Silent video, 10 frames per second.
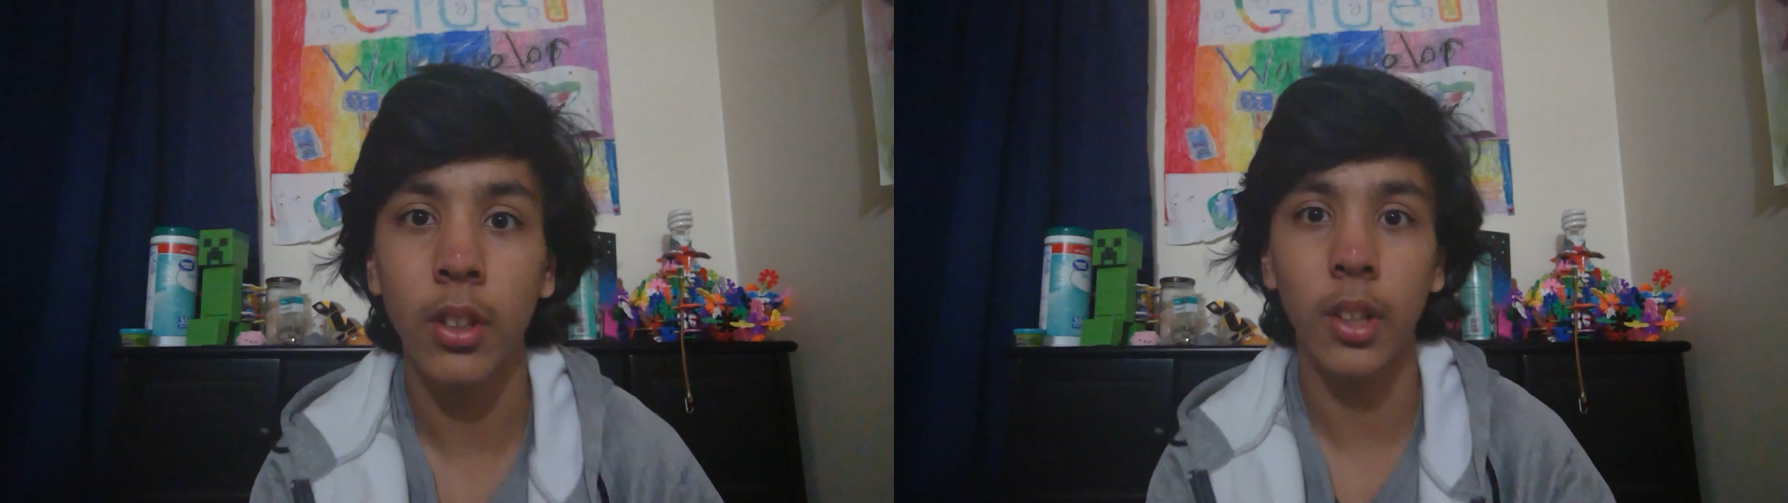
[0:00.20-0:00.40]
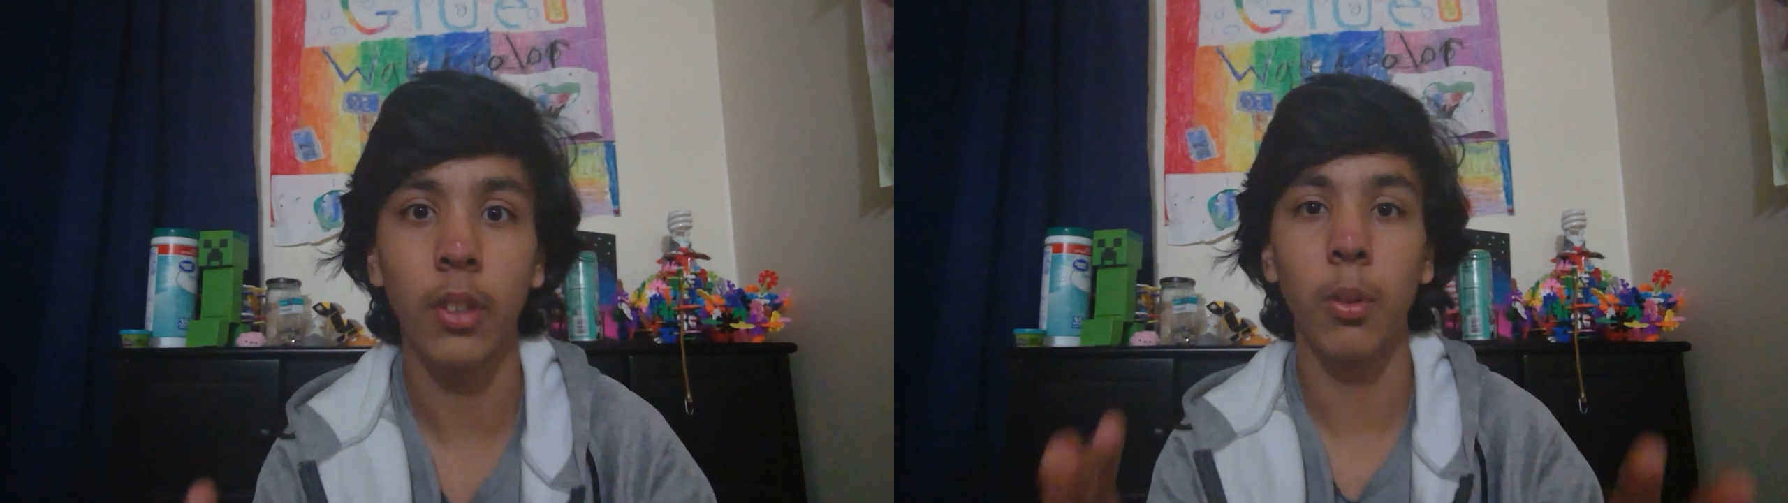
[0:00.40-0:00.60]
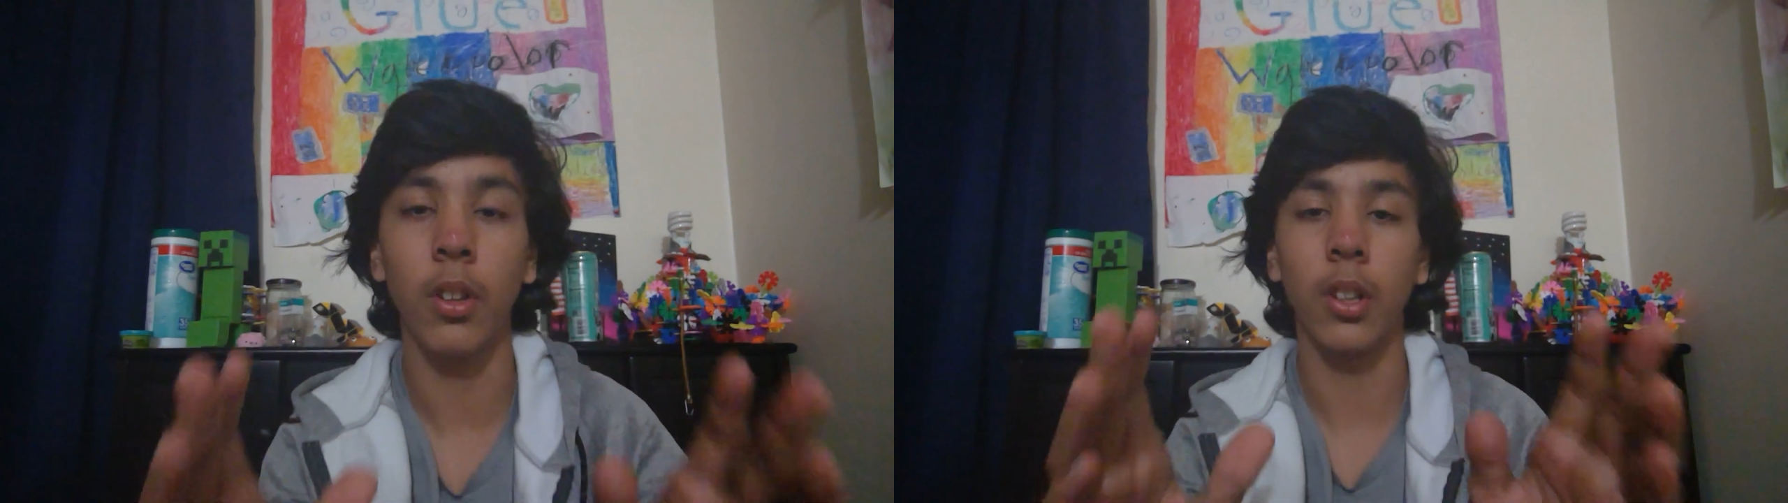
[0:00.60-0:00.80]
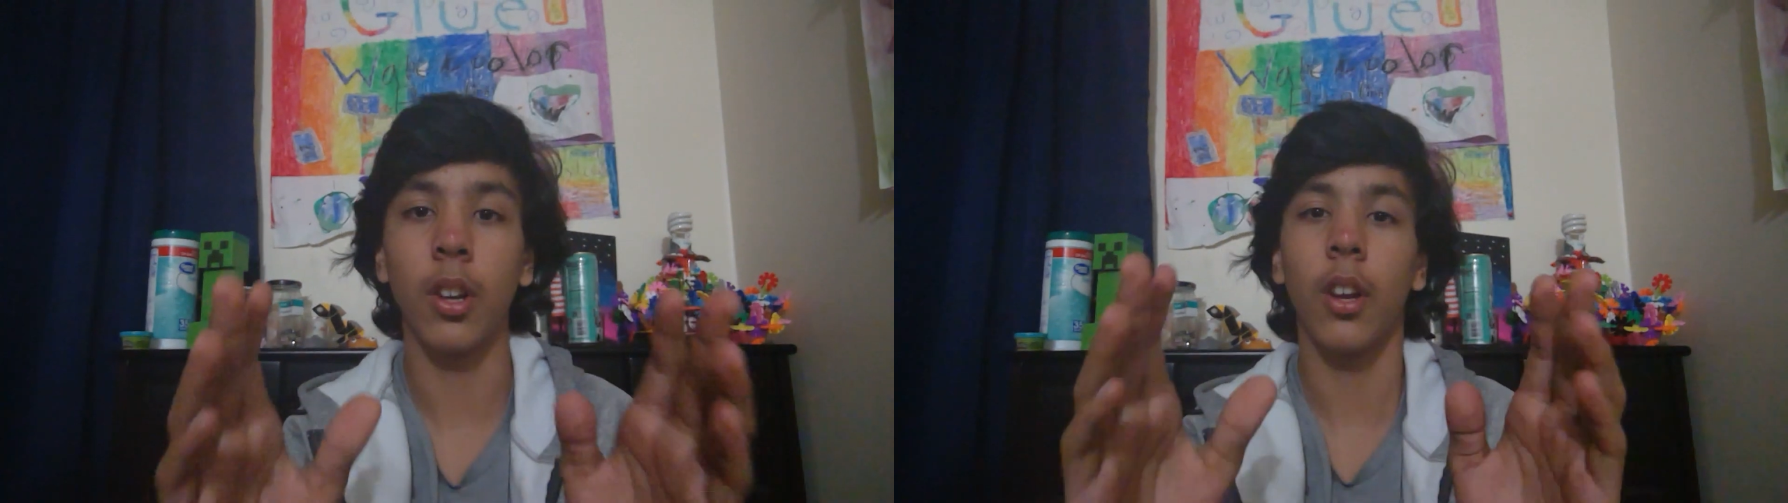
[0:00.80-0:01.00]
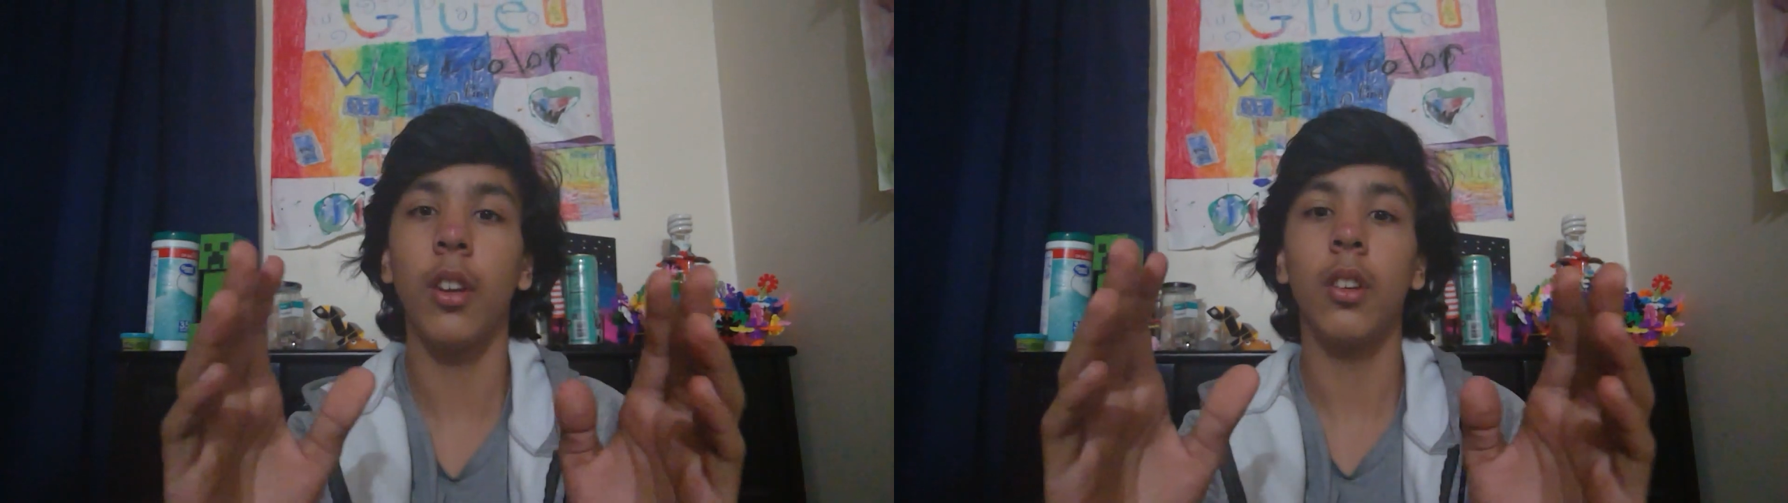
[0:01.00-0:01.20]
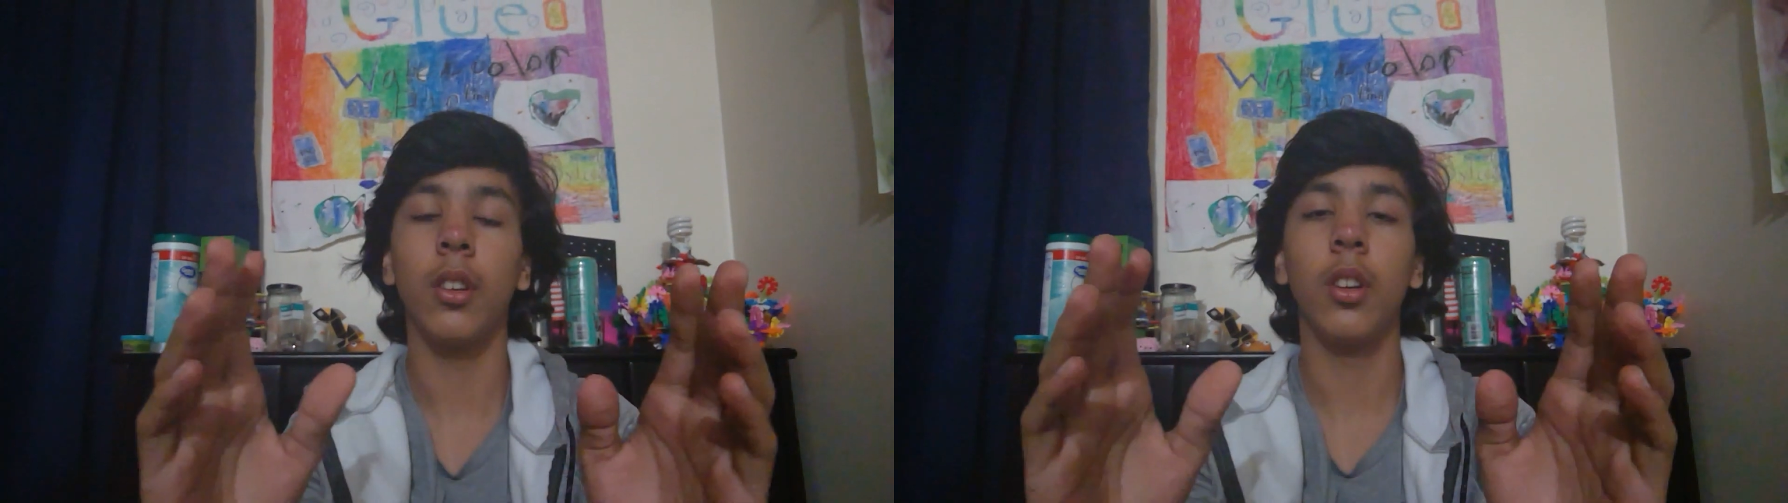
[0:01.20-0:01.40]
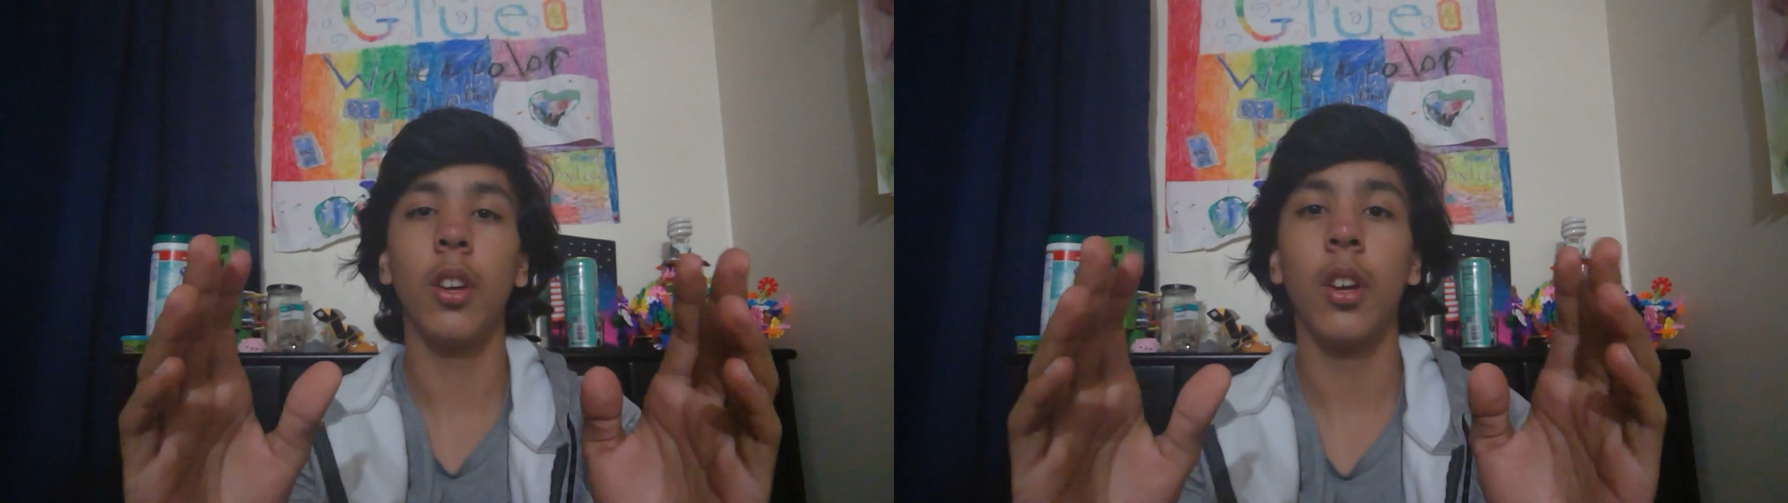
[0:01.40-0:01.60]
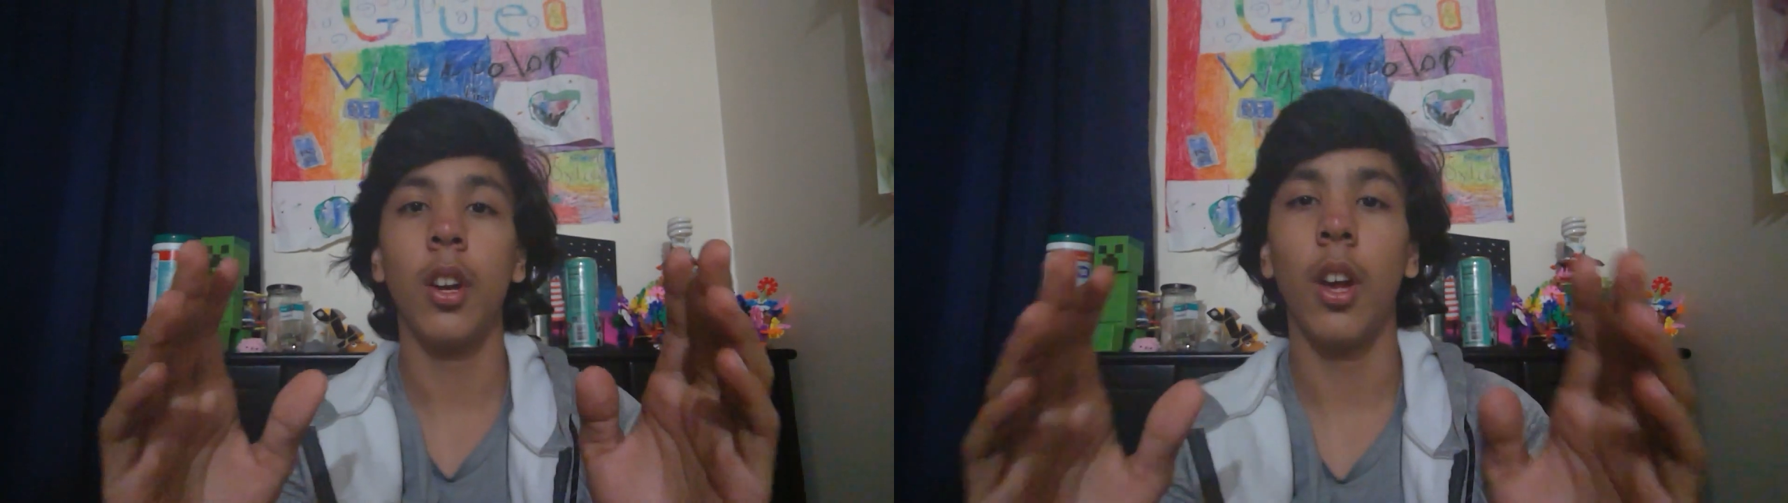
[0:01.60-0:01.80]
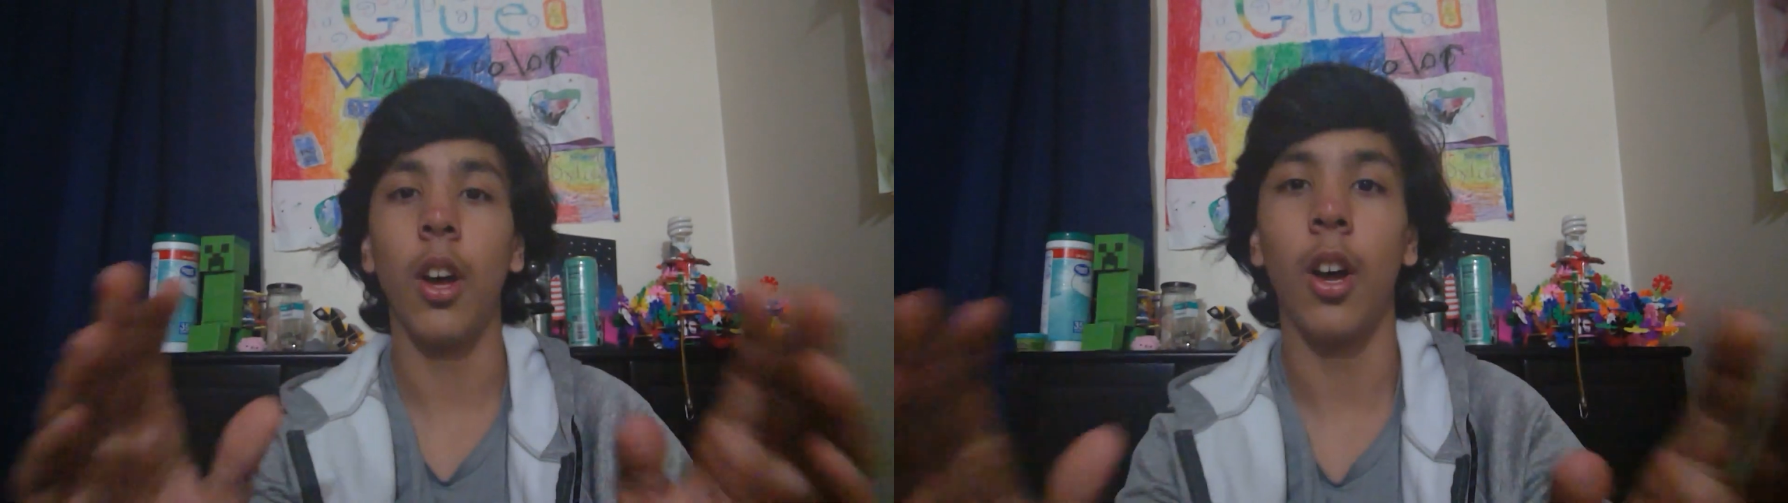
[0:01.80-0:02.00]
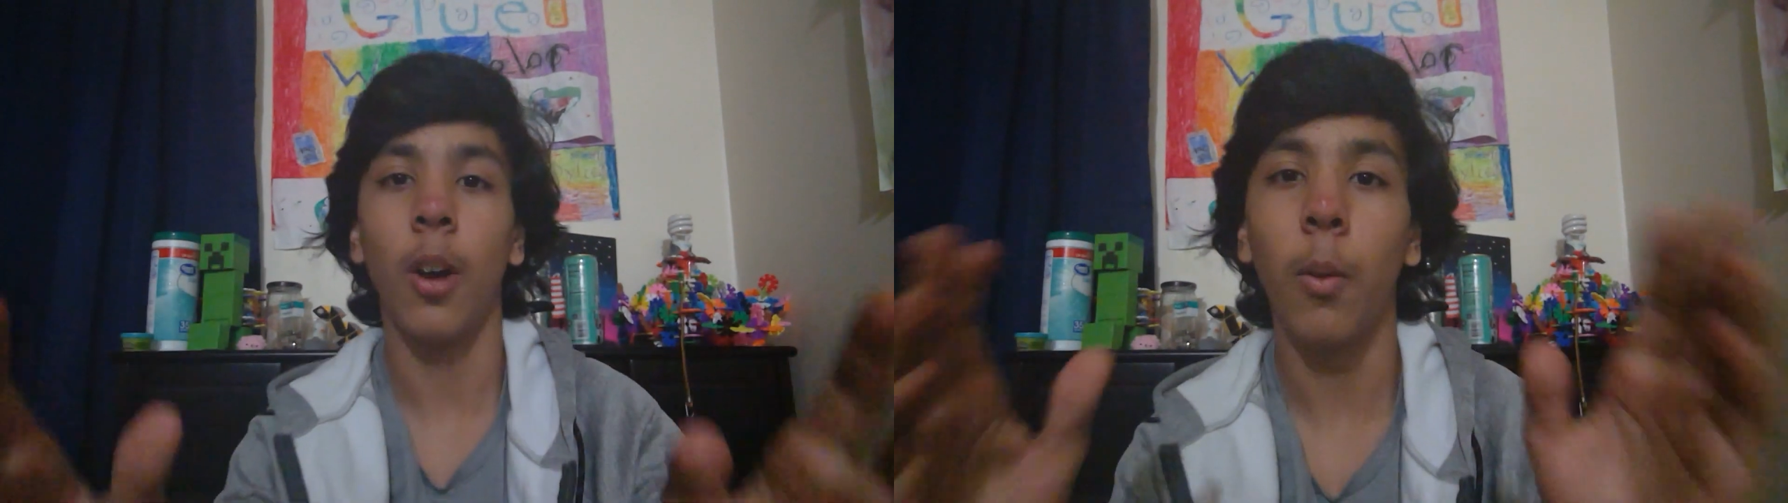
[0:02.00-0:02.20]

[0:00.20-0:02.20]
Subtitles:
Things rolling. All right.